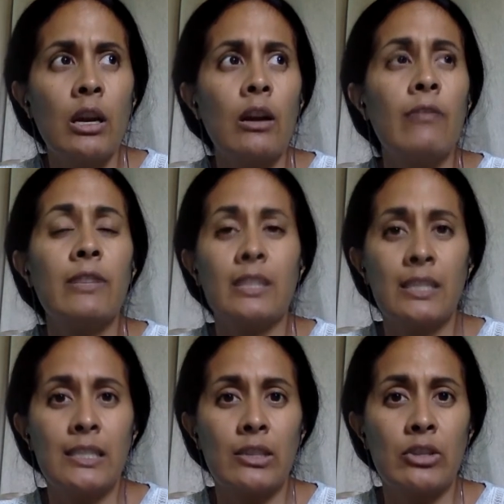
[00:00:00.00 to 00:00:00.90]
of the
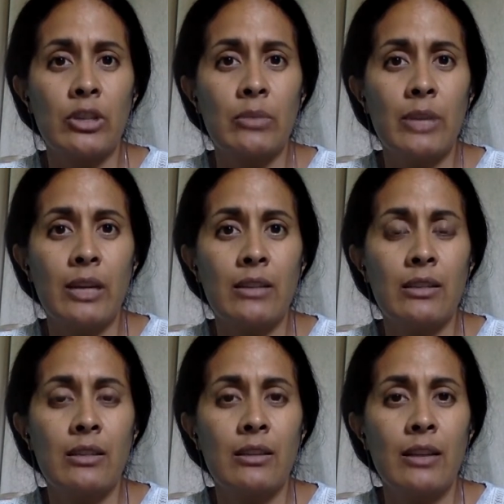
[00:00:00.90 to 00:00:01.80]
citizenship
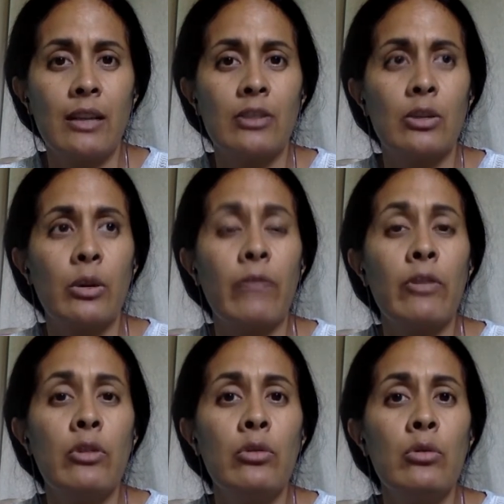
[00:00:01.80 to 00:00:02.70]
test. Okay, so if
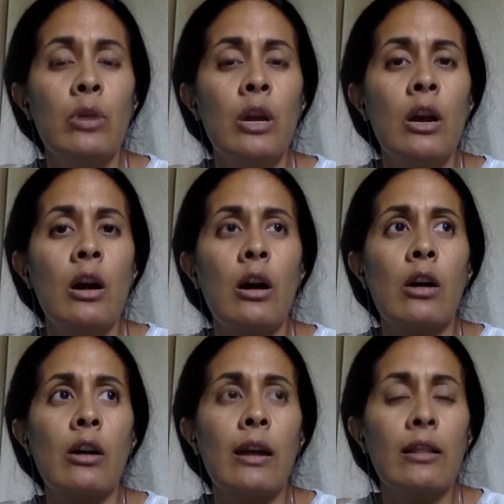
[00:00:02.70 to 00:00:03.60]
you
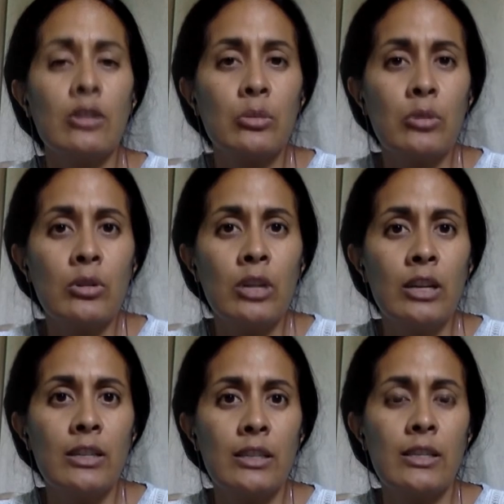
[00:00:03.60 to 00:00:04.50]
are eligible
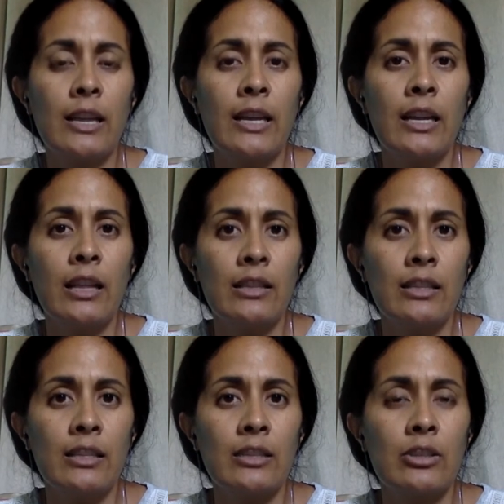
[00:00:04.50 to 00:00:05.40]
to take the
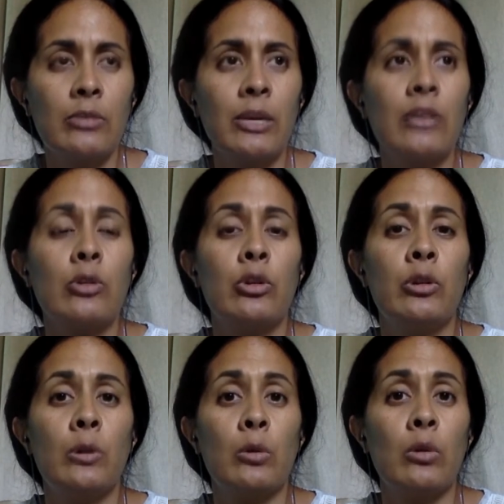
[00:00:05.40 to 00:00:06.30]
citizenship test, or
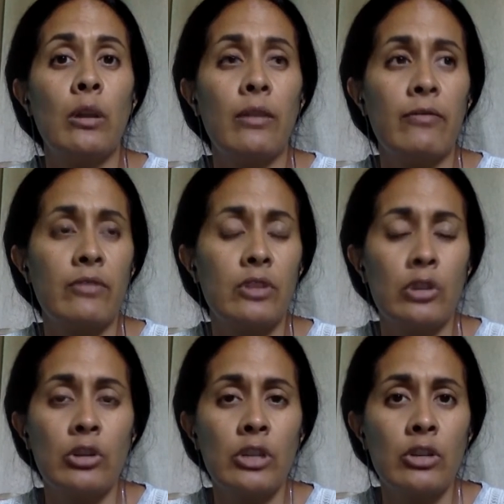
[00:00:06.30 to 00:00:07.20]
you
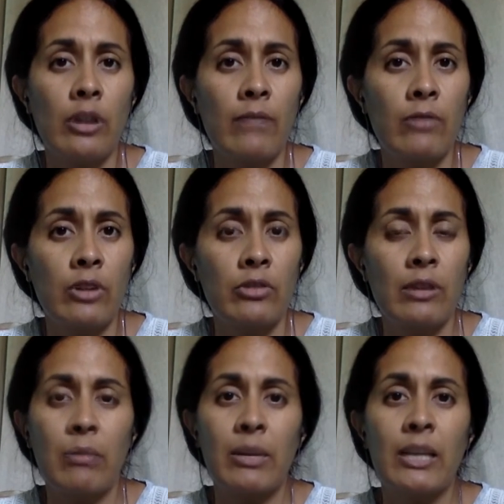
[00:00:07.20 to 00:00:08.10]
turned in your M400
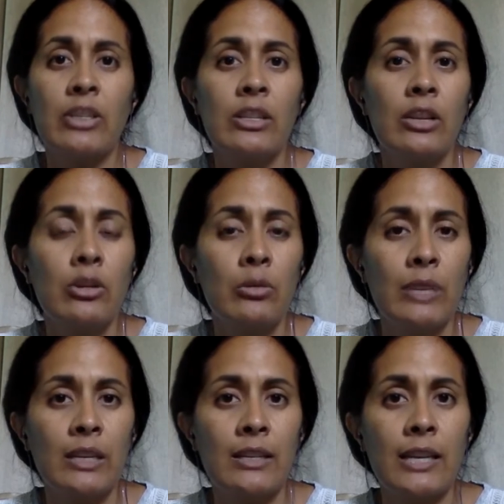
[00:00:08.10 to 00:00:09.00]
application and you're
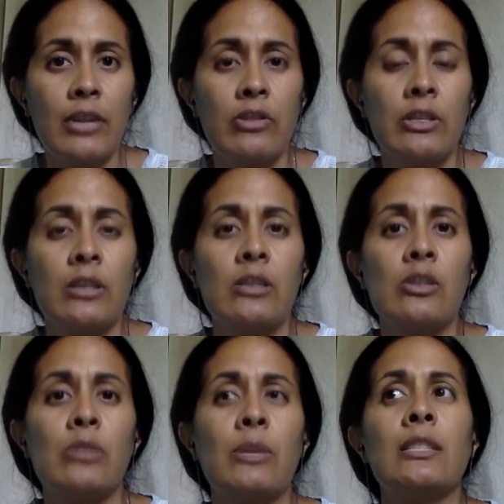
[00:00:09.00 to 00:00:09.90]
waiting to take your
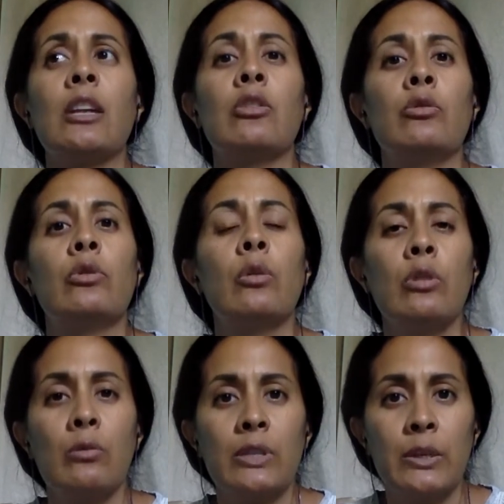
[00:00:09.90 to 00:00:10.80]
citizenship test and you don't
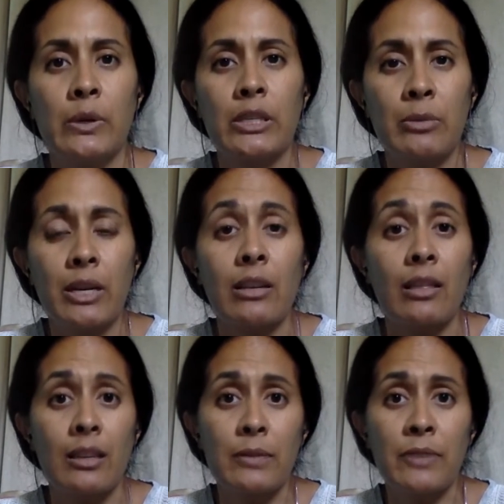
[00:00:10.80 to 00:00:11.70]
know what to expect,
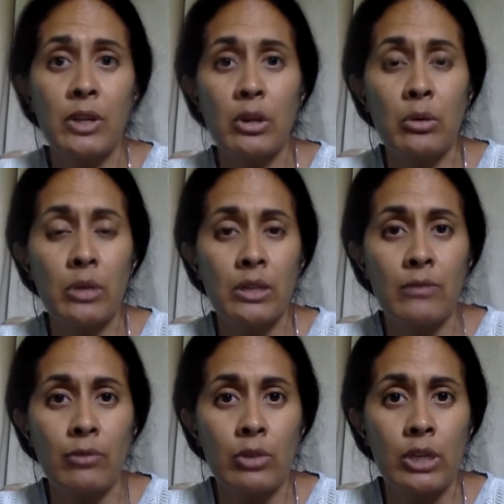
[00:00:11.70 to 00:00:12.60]
this video is
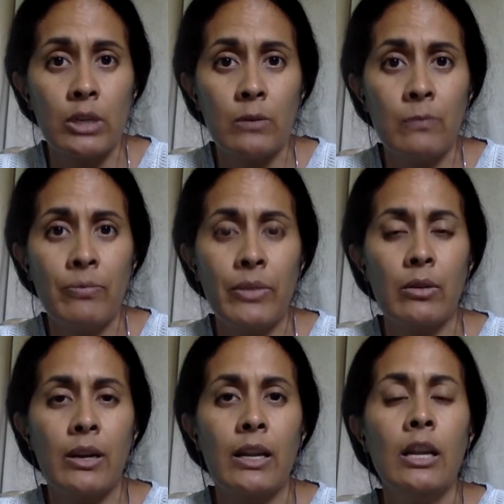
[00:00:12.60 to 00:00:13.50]
for you.
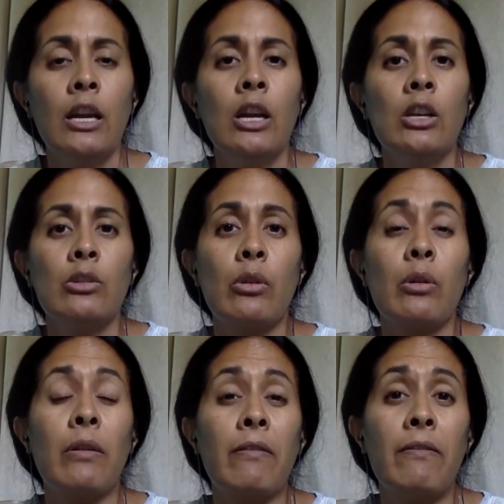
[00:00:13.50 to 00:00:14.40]
Okay, so
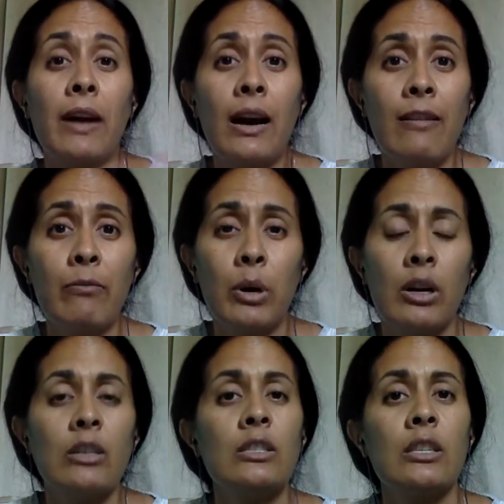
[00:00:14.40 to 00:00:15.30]
there are 5
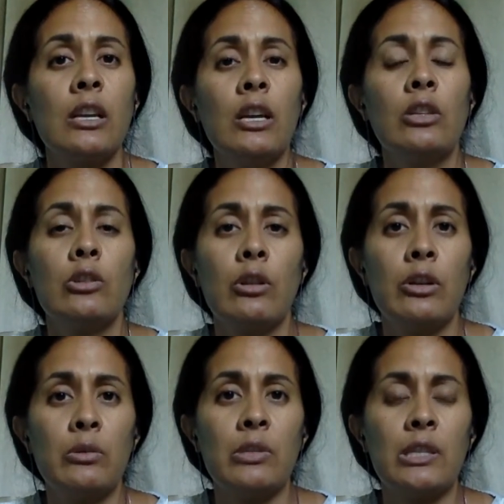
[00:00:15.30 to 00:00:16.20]
parts to the
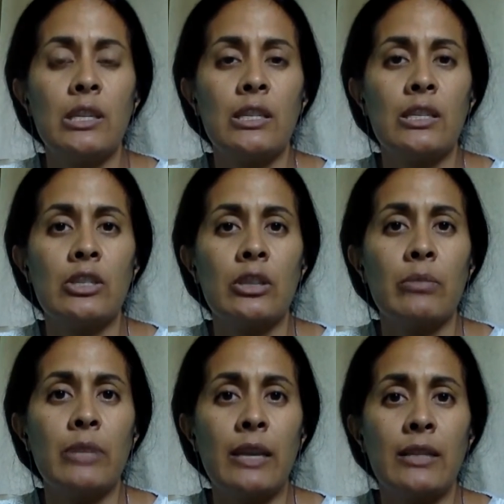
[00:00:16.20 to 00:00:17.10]
US citizenship
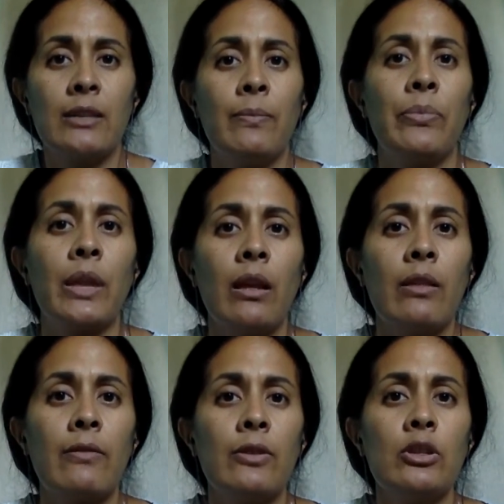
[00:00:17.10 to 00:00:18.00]
test.
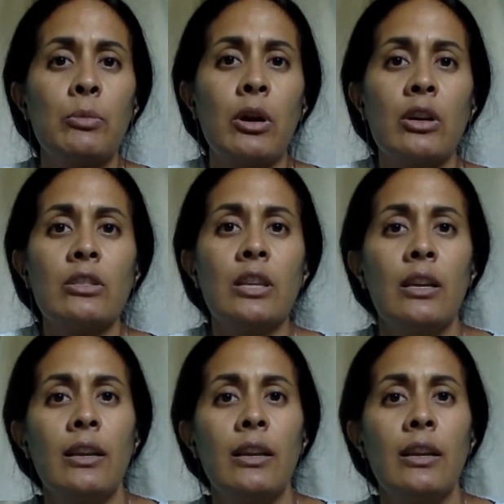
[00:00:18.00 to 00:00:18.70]
The first part